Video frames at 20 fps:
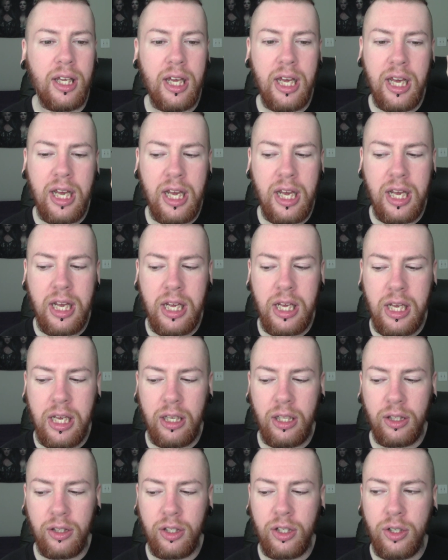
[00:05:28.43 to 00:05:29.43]

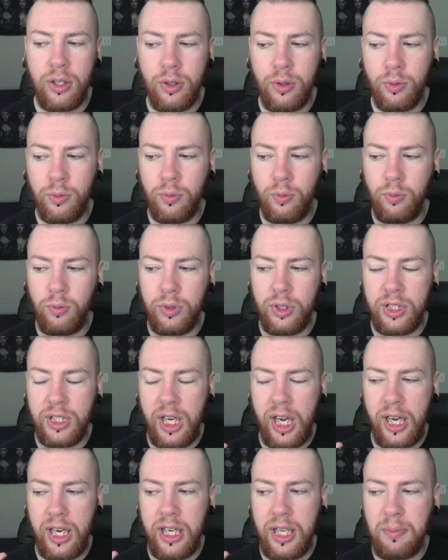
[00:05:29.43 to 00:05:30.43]
a little
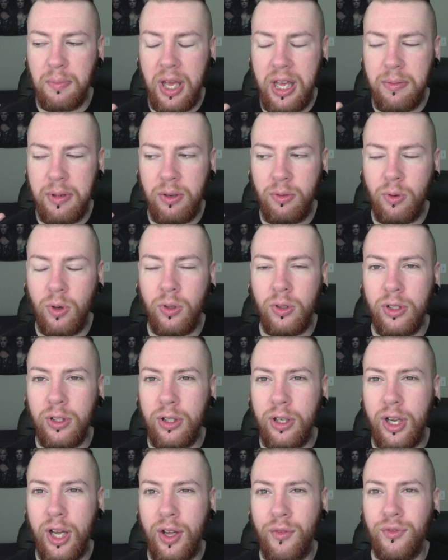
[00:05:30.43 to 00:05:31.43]
tiny baby
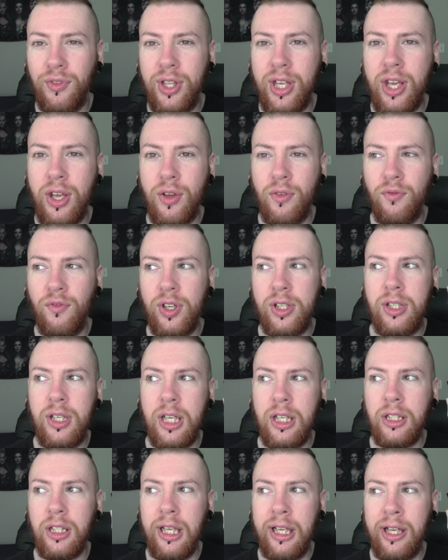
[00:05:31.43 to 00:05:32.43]
roller of the
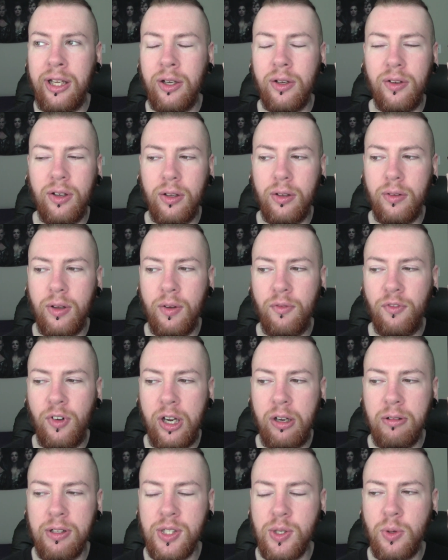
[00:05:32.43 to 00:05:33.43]
vanilla
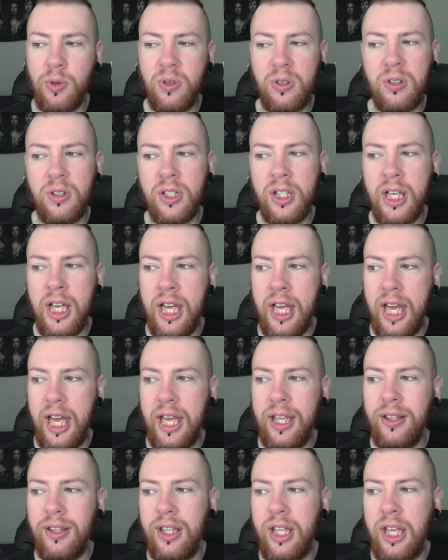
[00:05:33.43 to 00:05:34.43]
fragrance oil,
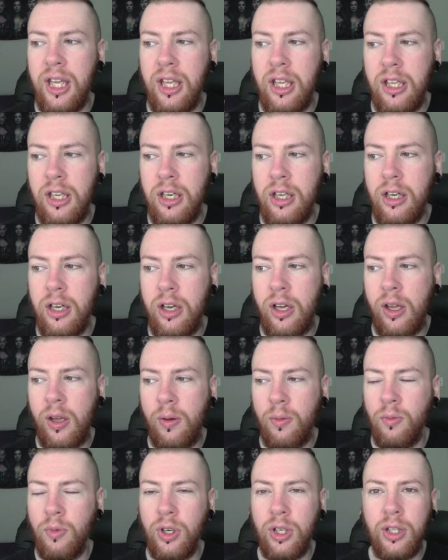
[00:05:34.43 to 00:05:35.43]
and then
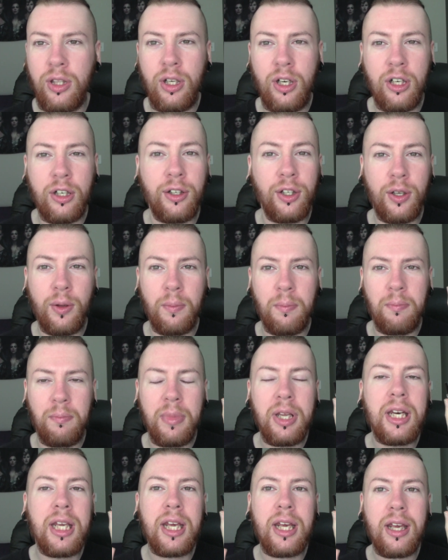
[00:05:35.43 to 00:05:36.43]
one of their little
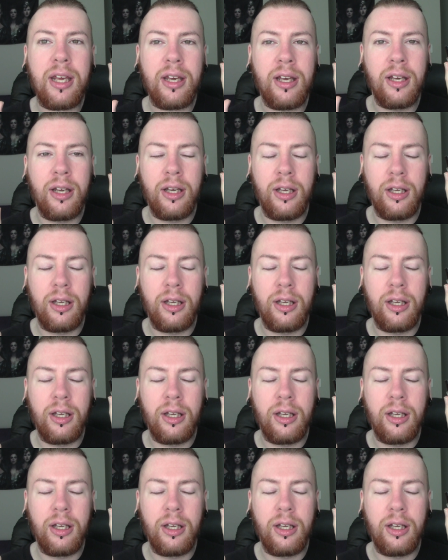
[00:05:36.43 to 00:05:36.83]
mini